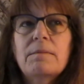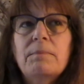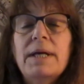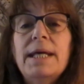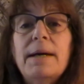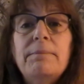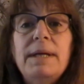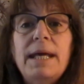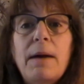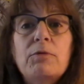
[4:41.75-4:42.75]
but yet
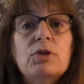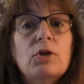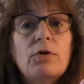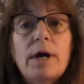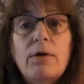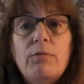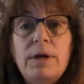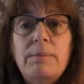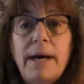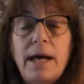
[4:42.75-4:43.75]
being able to learn how to
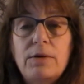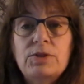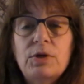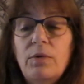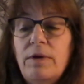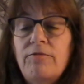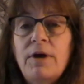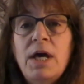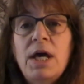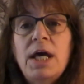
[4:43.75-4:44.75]
read patterns. So
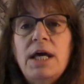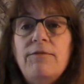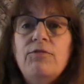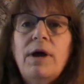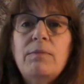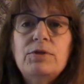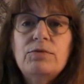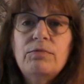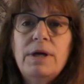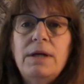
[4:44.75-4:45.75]
if you're able to
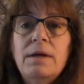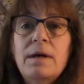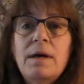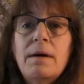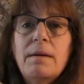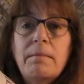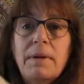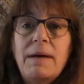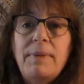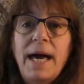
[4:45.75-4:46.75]
read
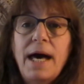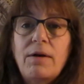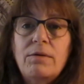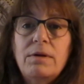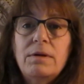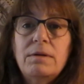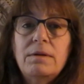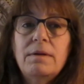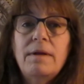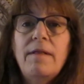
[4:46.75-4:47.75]
my pattern,
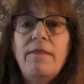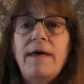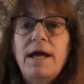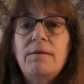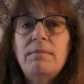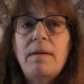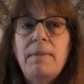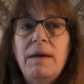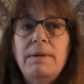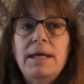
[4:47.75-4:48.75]
then
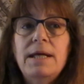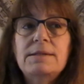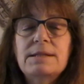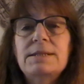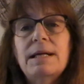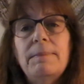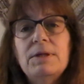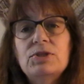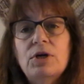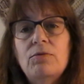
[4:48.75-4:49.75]
maybe it's a stepping
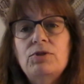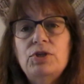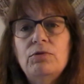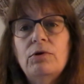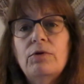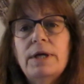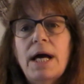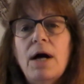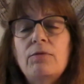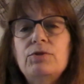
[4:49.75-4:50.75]
stone to you learning
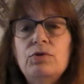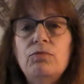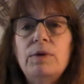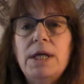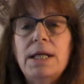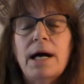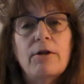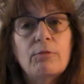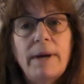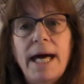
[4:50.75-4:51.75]
how to read
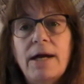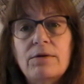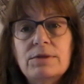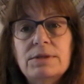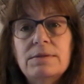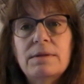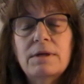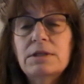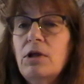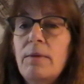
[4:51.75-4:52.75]
other patterns.
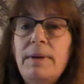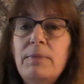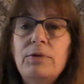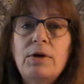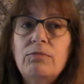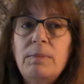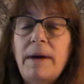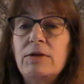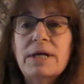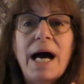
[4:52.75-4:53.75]
Because a lot of people don't read
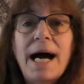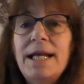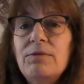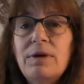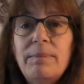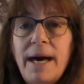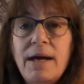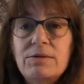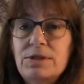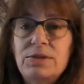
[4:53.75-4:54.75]
patterns. I didn't read
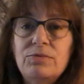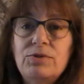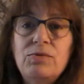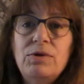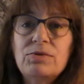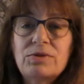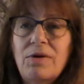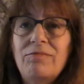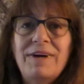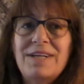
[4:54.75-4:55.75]
patterns until 2 years ago.
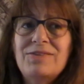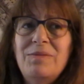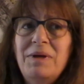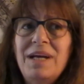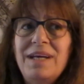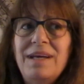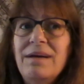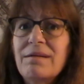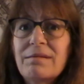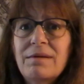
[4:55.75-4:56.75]
In fact, it's only been a
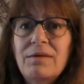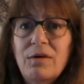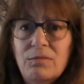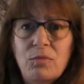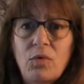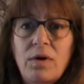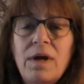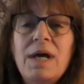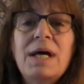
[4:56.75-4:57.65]
year or more